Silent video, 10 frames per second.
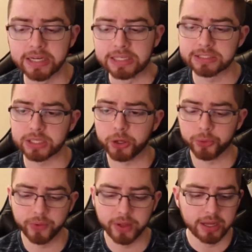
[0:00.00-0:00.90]

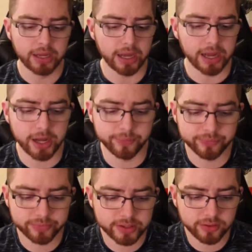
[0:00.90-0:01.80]
So,
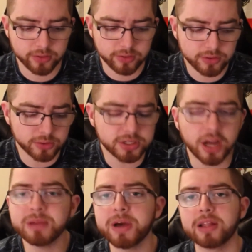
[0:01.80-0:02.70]
so
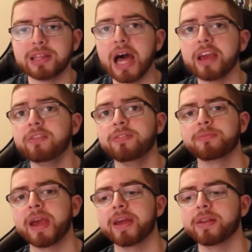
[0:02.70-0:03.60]
talking about life,
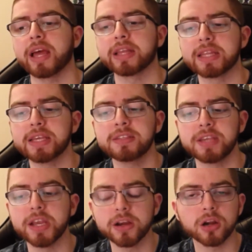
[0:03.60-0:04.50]
man, like this
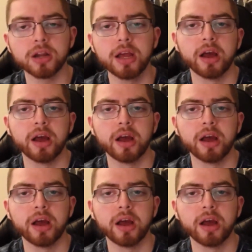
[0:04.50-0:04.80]
year,